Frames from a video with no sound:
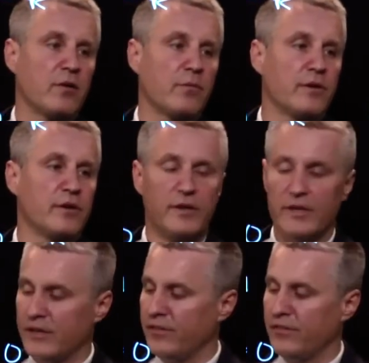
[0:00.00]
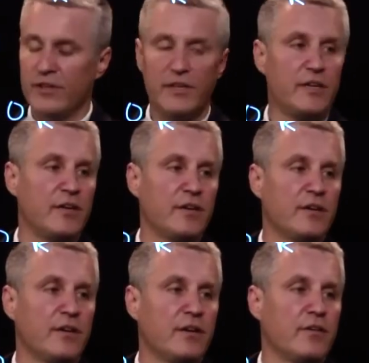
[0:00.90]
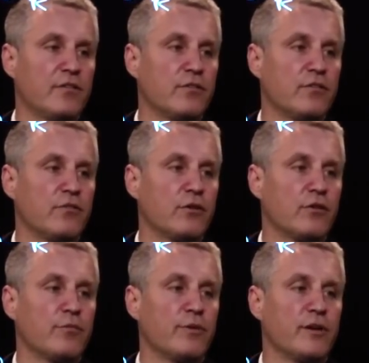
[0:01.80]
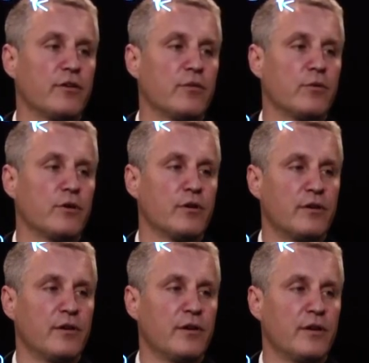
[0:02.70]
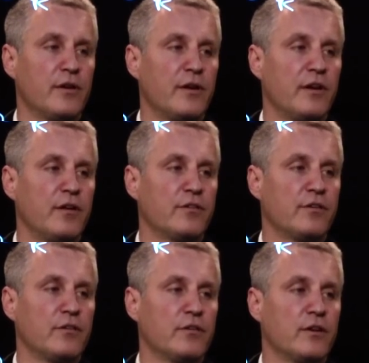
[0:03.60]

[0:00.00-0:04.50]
exposure to the principles of heat and mass transfer and fluid mechanics is helpful,